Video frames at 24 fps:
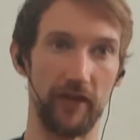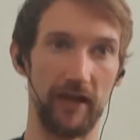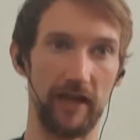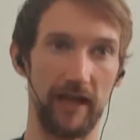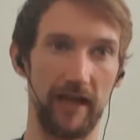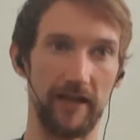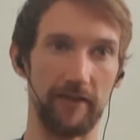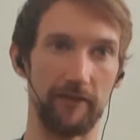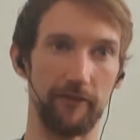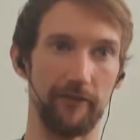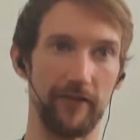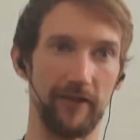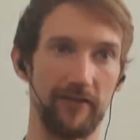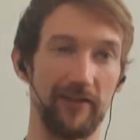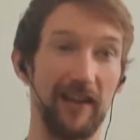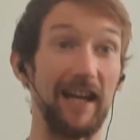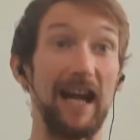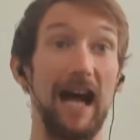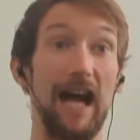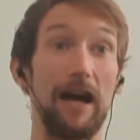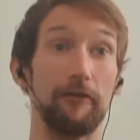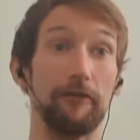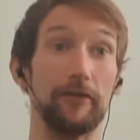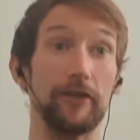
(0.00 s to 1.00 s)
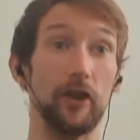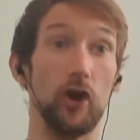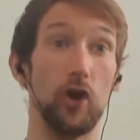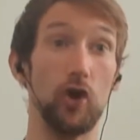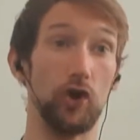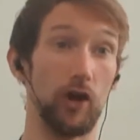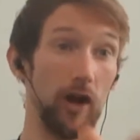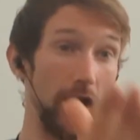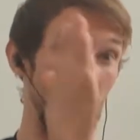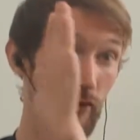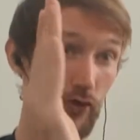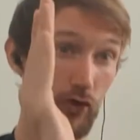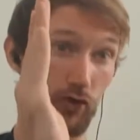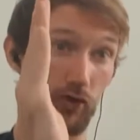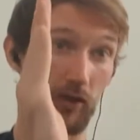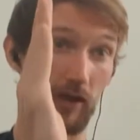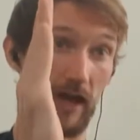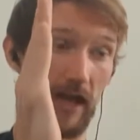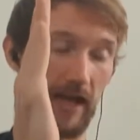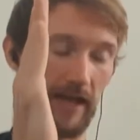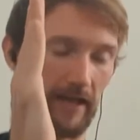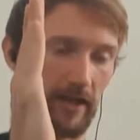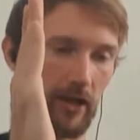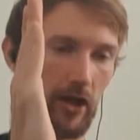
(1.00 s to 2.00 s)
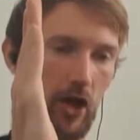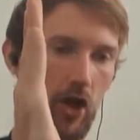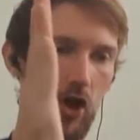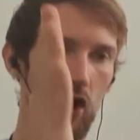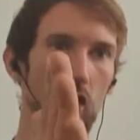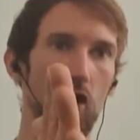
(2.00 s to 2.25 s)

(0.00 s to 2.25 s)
I like things like Hatha Yoga. I just like